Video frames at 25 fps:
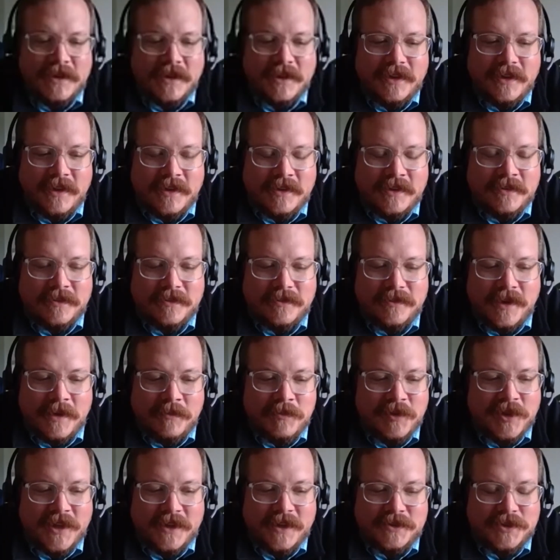
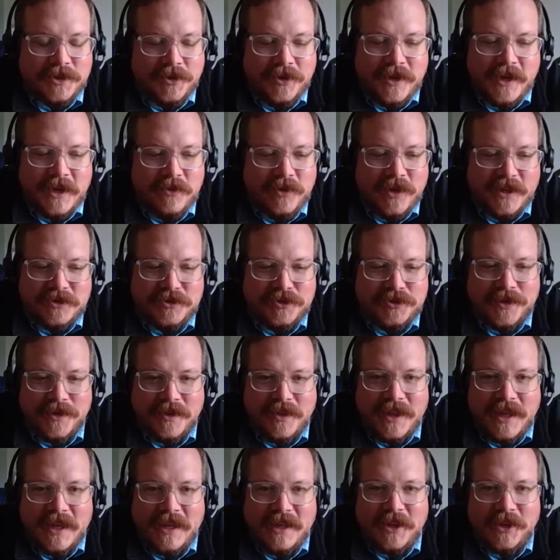it's a great question.
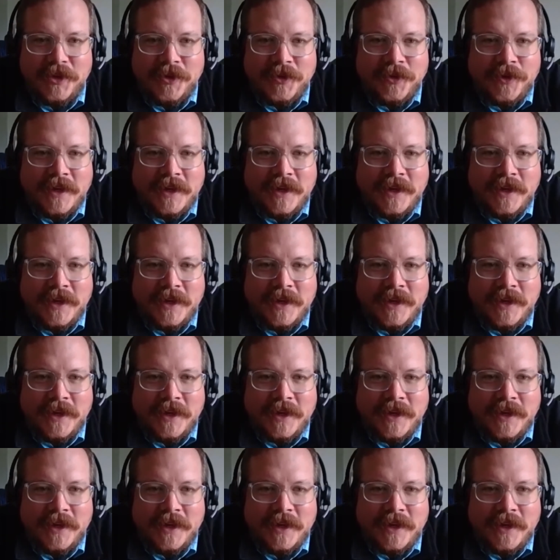Thank you.